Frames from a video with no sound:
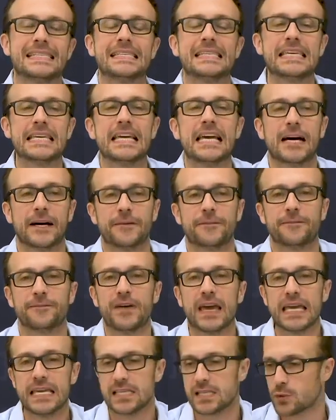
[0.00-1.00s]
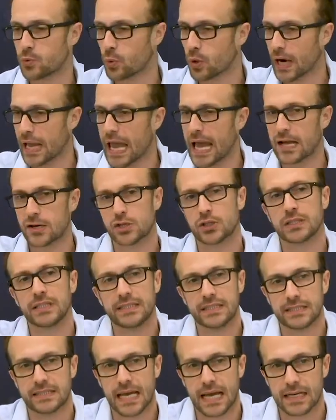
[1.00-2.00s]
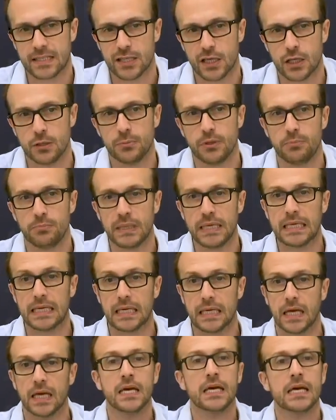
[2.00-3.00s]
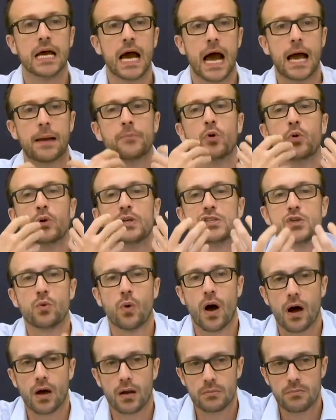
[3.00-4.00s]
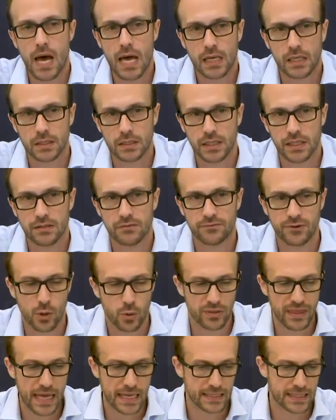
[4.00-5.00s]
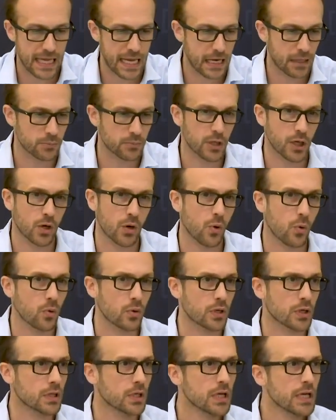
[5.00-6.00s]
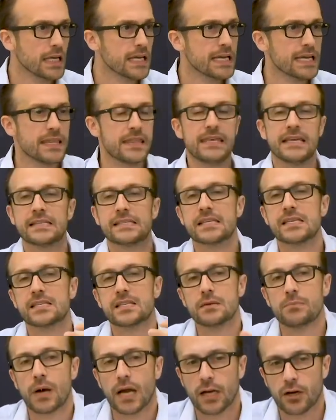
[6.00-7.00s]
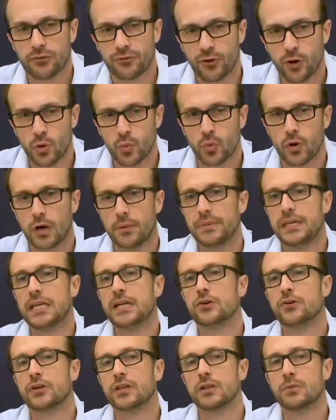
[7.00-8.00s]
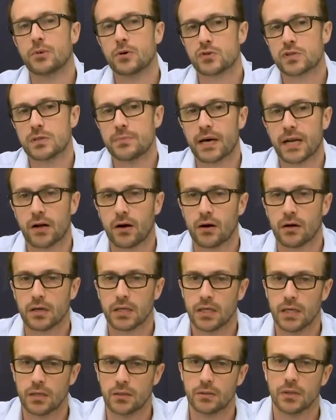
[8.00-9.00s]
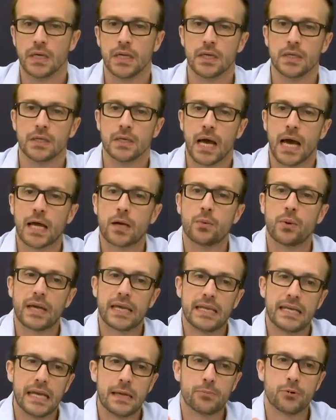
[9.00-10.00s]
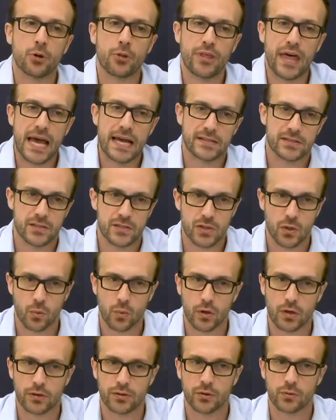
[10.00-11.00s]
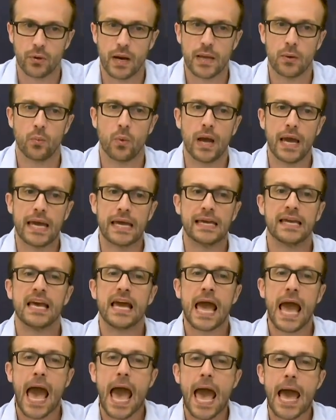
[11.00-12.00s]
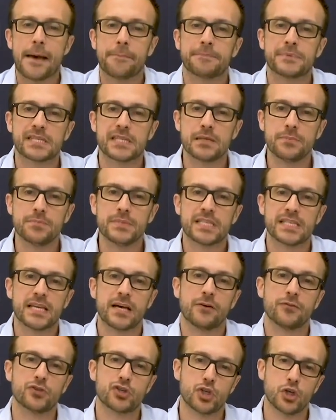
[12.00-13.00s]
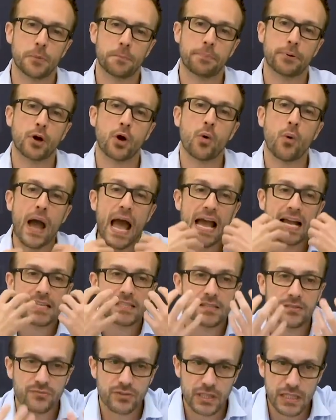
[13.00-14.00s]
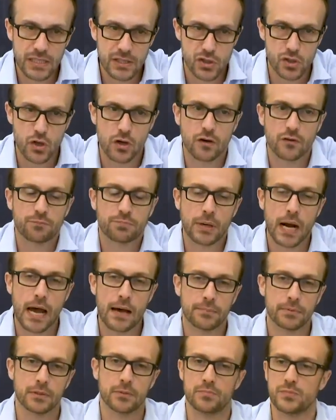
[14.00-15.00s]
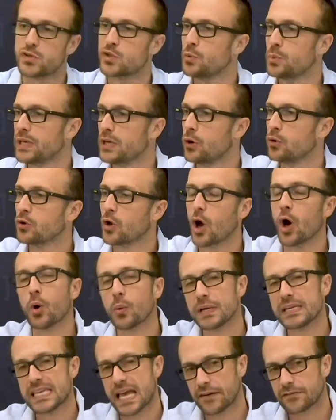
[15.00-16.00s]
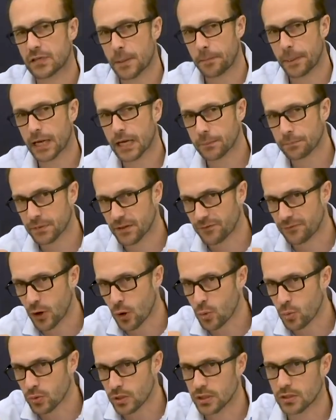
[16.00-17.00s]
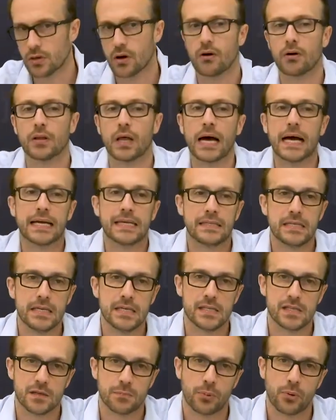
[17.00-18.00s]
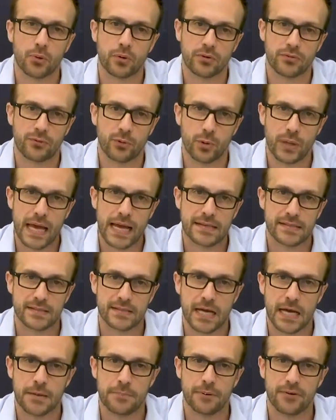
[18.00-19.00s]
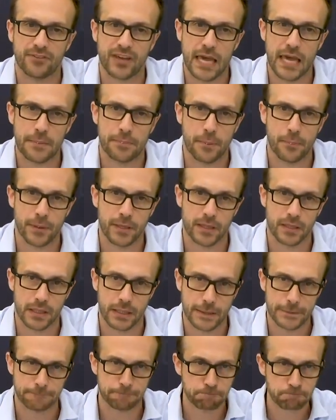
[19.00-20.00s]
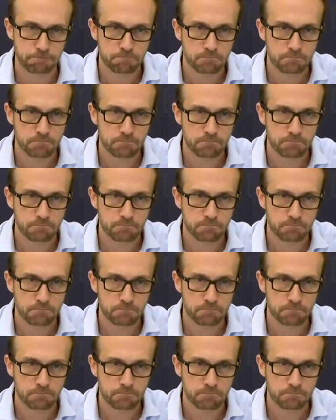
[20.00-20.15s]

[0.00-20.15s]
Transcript: see a face, where I actually detect a human being. I'm going to automatically invoke that camera. Or this is the microphone where I'm hearing the most amount of audio. How do I enable that to work the right way? Apps themselves should proactively solve problems, so we don't always have to pick up the phone and call I T support for that type of capability.